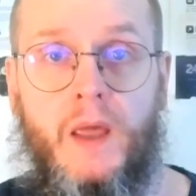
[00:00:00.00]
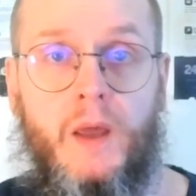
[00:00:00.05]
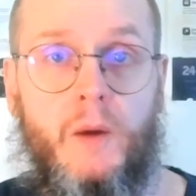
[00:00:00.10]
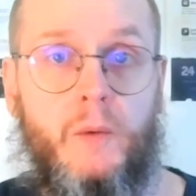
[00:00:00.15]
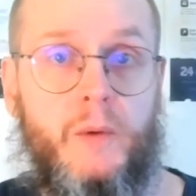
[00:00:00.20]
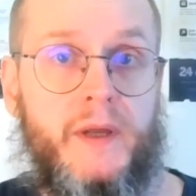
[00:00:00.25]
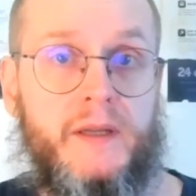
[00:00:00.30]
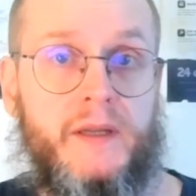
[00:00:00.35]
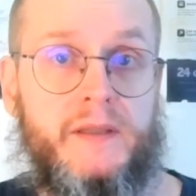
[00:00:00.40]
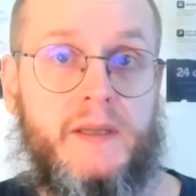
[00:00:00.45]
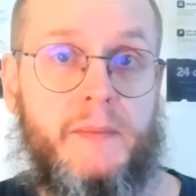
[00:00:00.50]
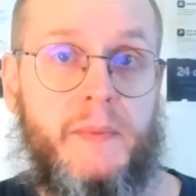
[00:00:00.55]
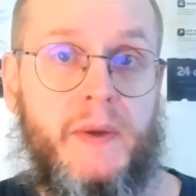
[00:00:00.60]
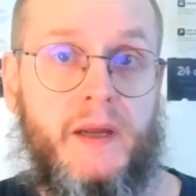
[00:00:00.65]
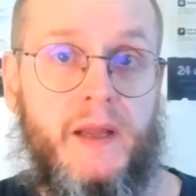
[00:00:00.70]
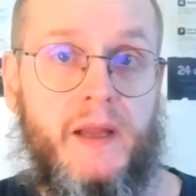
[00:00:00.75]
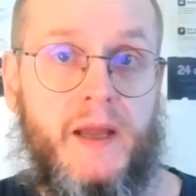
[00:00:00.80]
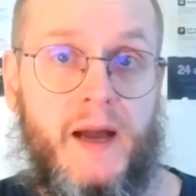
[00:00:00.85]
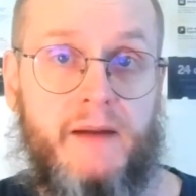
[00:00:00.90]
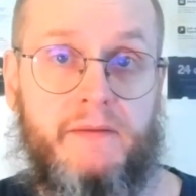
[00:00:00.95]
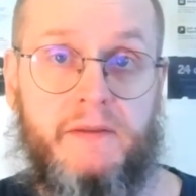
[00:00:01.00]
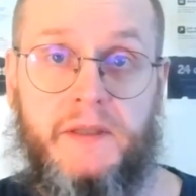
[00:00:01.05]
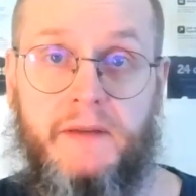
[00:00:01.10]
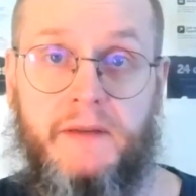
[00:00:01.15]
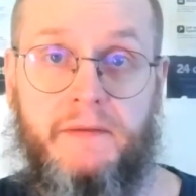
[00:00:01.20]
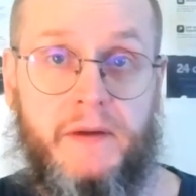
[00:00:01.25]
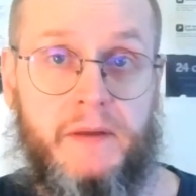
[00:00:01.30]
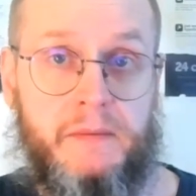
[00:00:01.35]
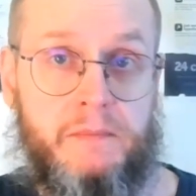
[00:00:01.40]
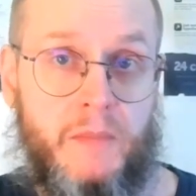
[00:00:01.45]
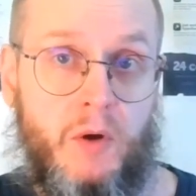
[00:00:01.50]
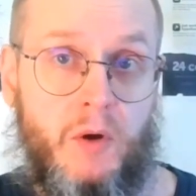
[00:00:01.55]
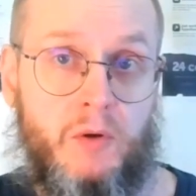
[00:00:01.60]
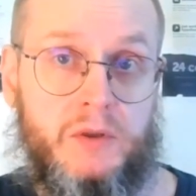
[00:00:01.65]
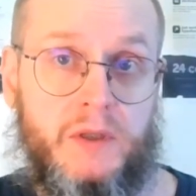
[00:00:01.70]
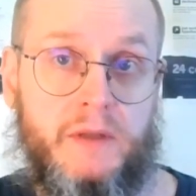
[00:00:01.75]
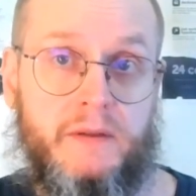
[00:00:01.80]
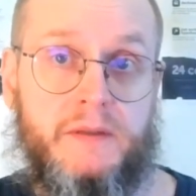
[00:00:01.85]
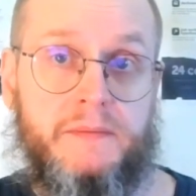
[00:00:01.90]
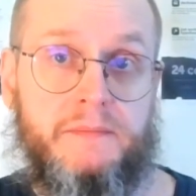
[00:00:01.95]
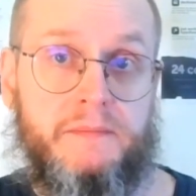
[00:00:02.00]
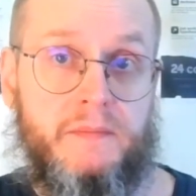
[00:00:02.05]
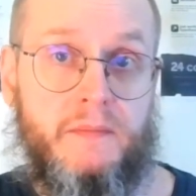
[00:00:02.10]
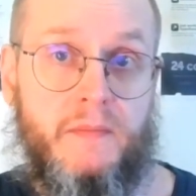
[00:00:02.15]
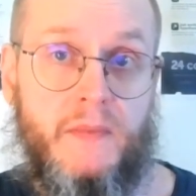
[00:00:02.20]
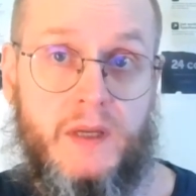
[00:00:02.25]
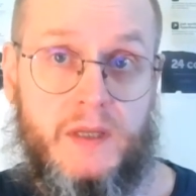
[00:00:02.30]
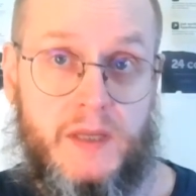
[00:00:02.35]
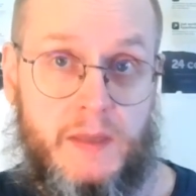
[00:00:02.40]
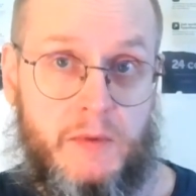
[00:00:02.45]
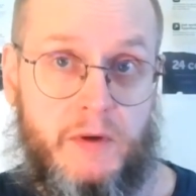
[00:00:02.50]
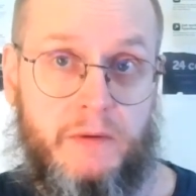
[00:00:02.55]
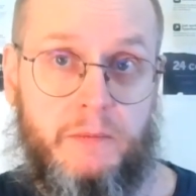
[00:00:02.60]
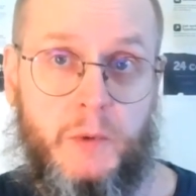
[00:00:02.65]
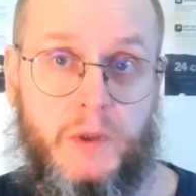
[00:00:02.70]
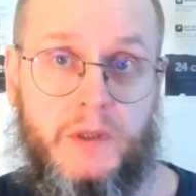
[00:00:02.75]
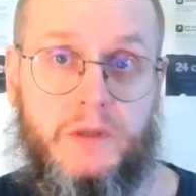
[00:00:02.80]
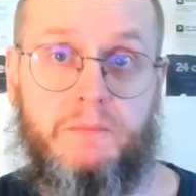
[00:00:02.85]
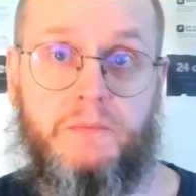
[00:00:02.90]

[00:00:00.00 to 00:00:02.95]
We typically have different motives, some of which